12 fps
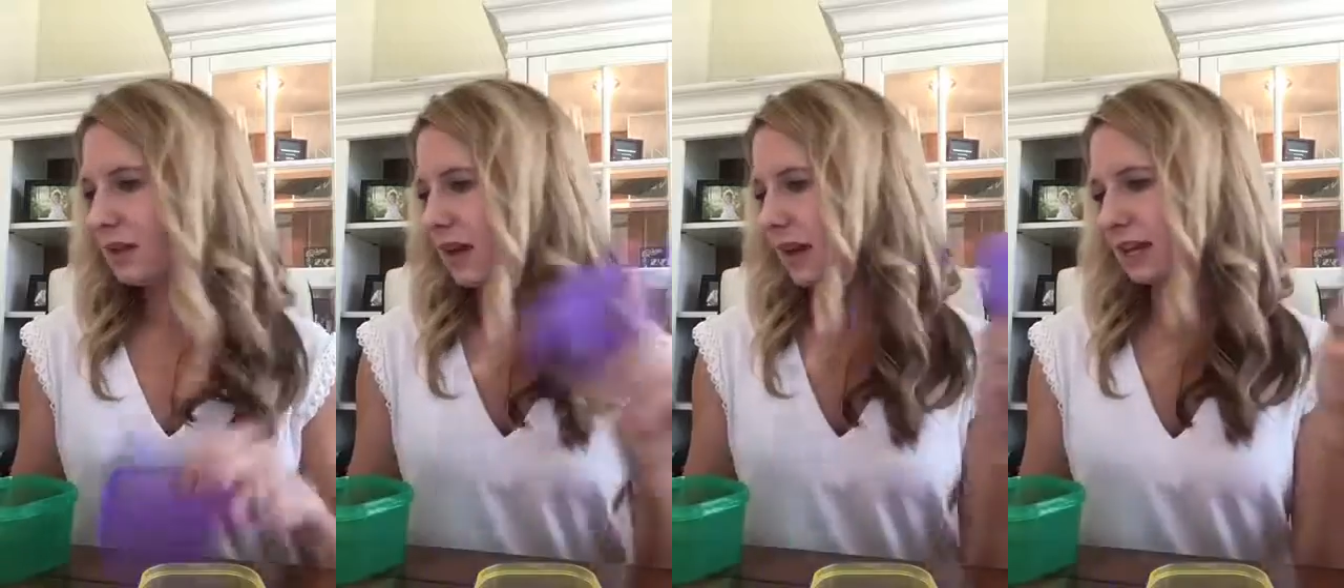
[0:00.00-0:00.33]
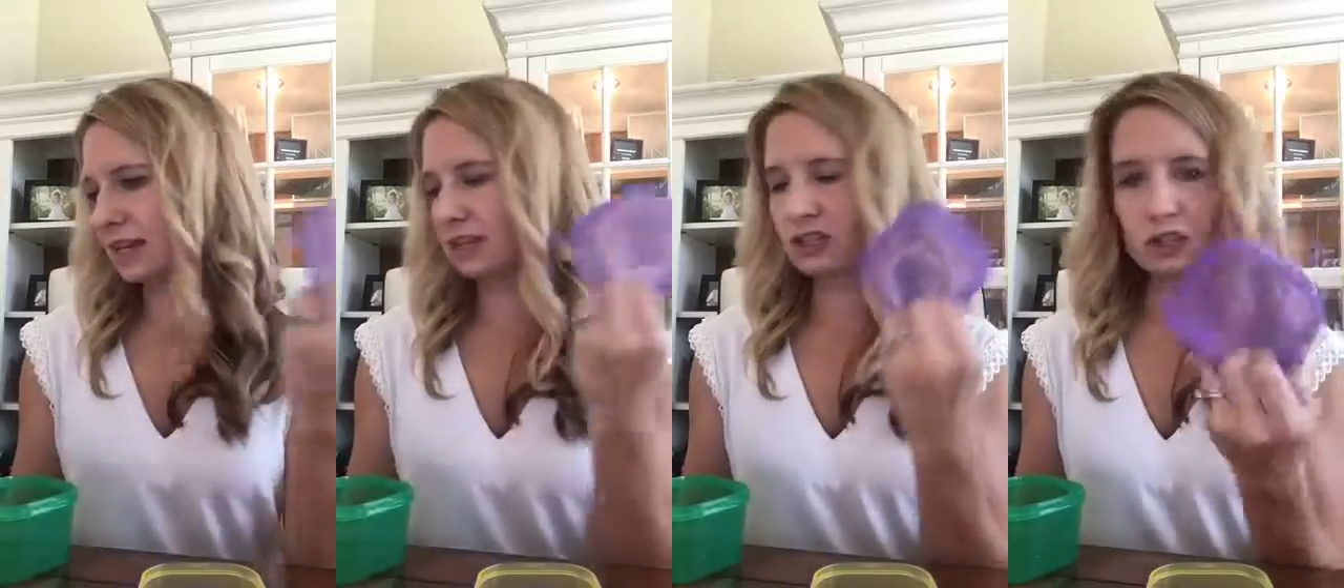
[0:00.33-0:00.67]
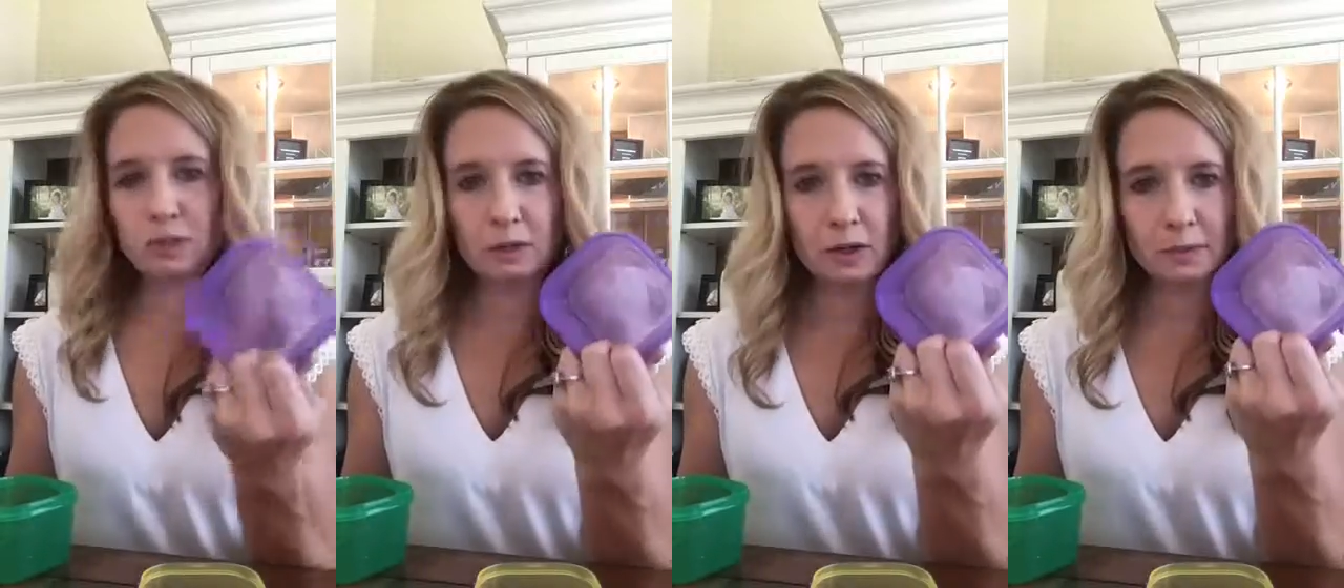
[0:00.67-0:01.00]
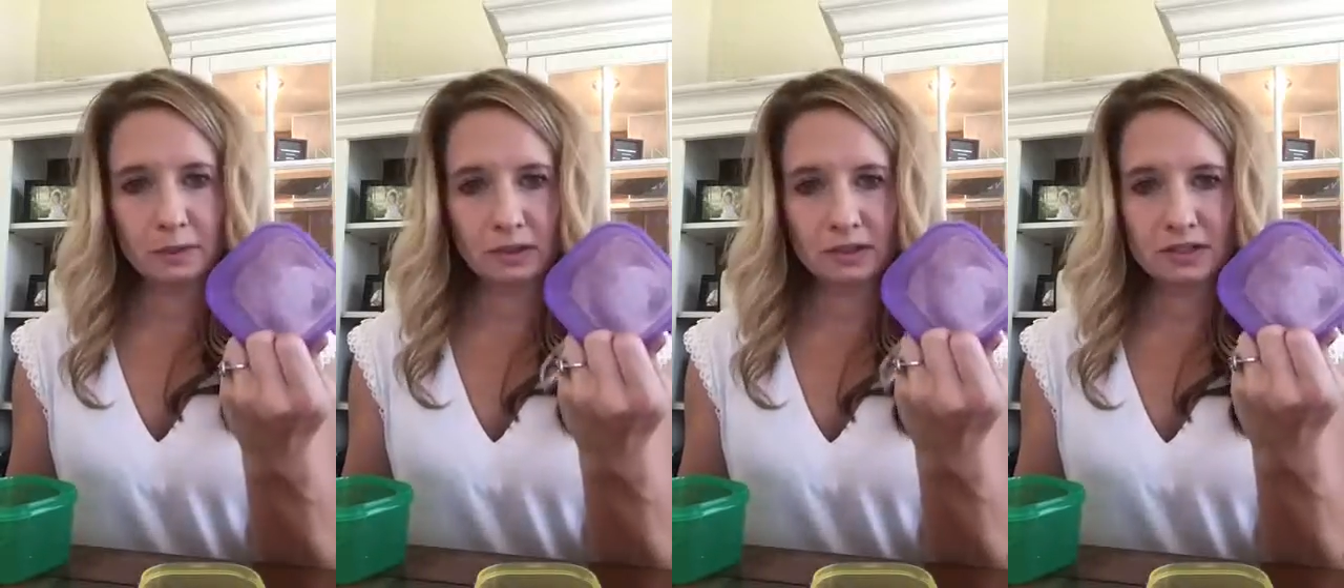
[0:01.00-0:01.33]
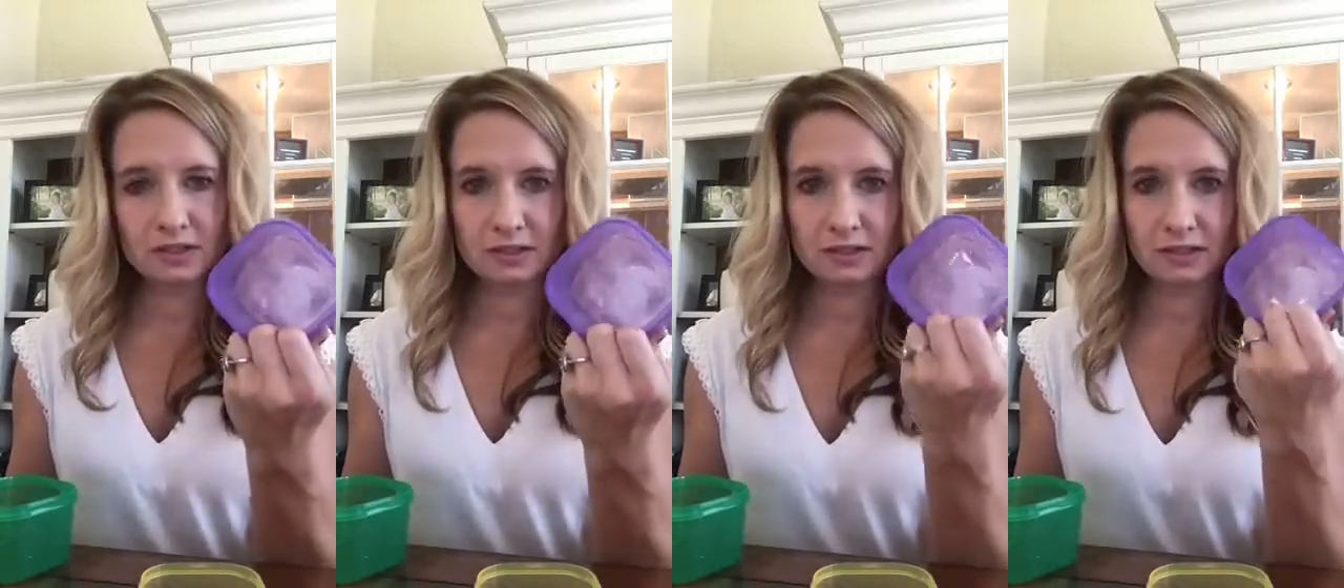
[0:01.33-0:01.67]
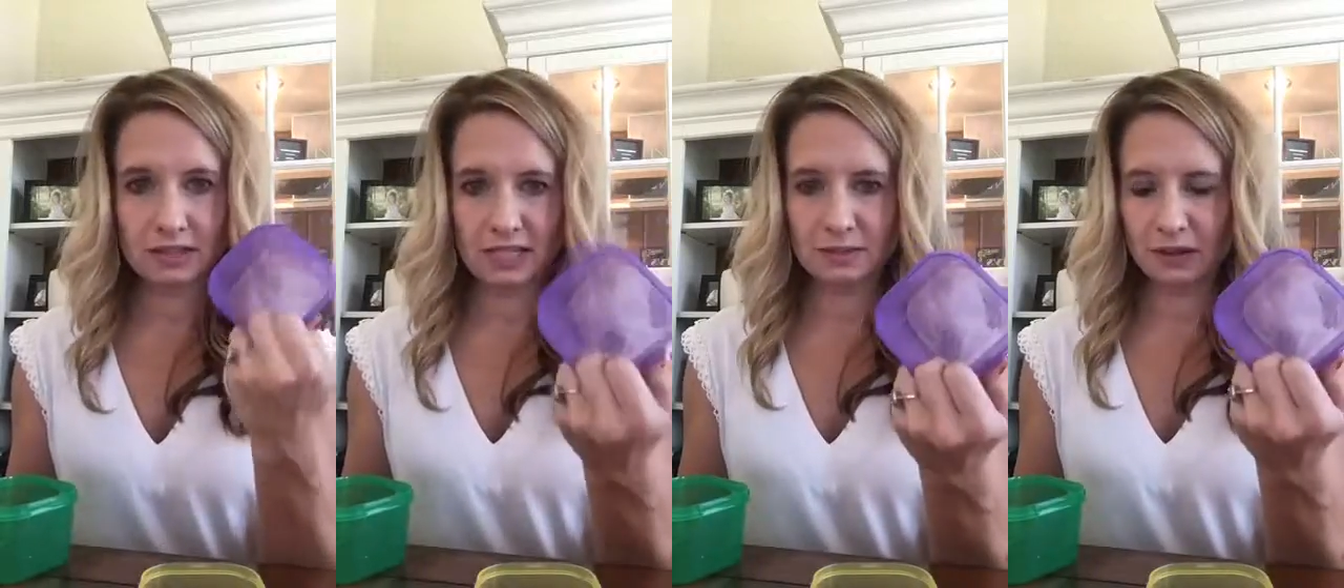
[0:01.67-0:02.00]
I can eat 2 purples.
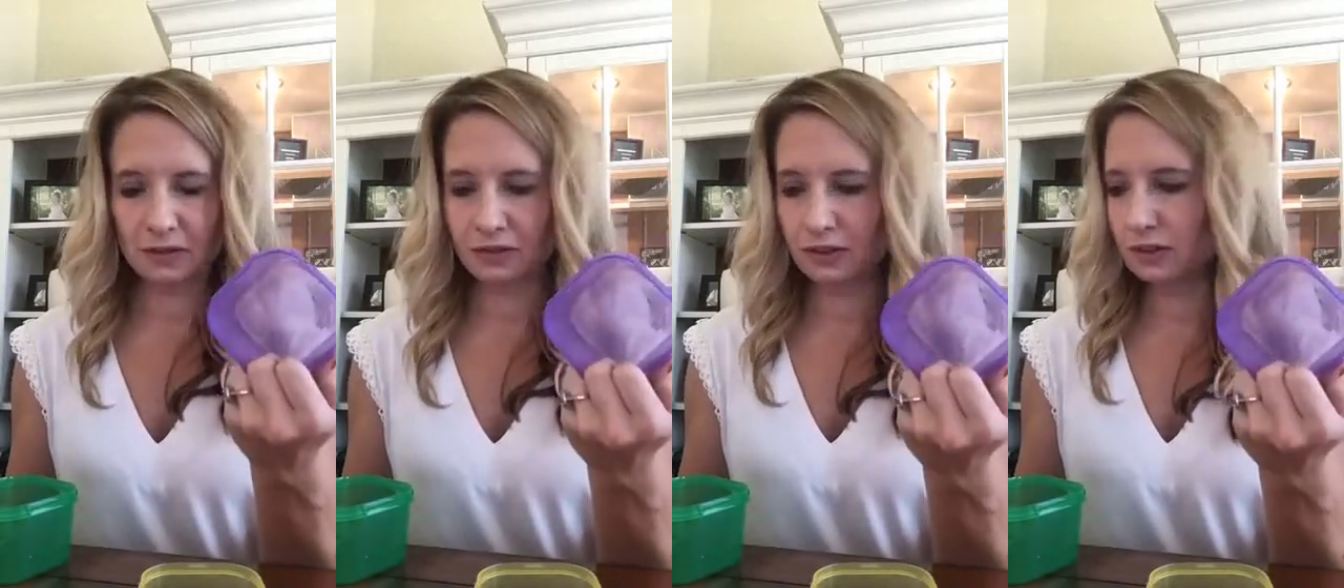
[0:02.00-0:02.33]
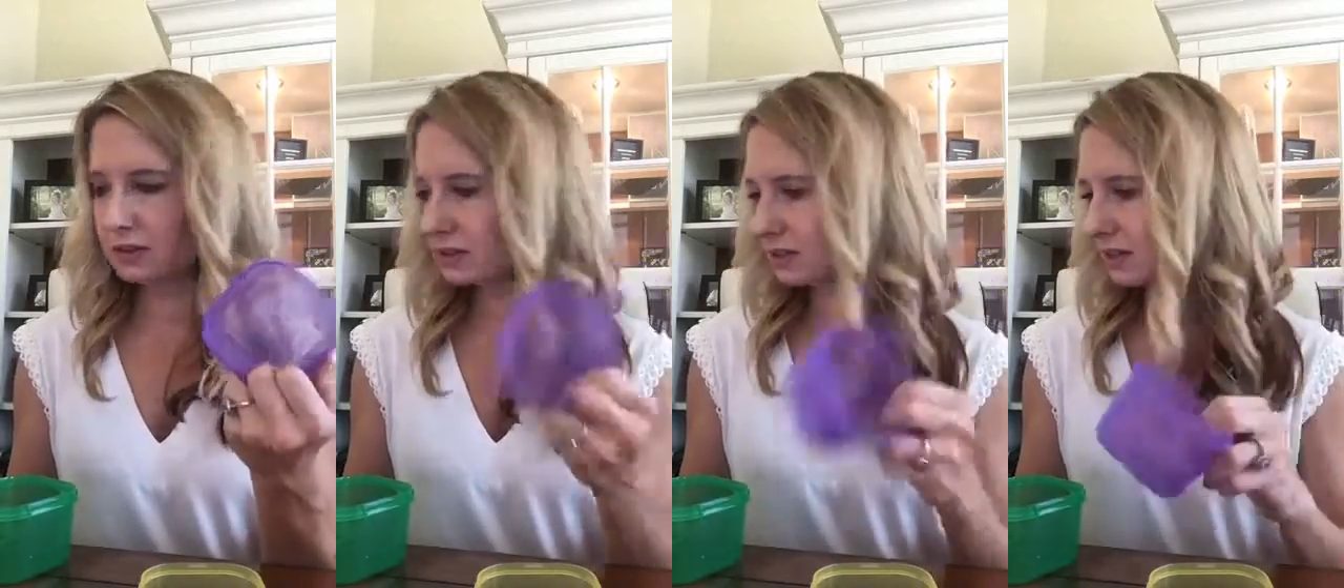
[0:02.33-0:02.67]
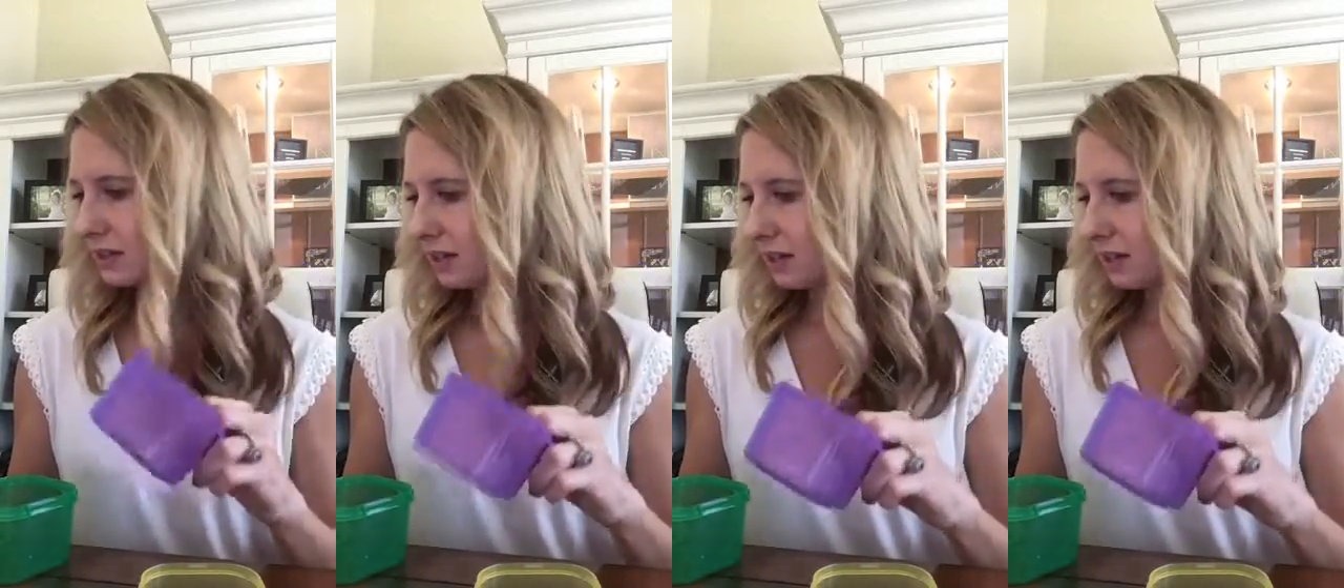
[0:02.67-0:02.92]
That's my fruits.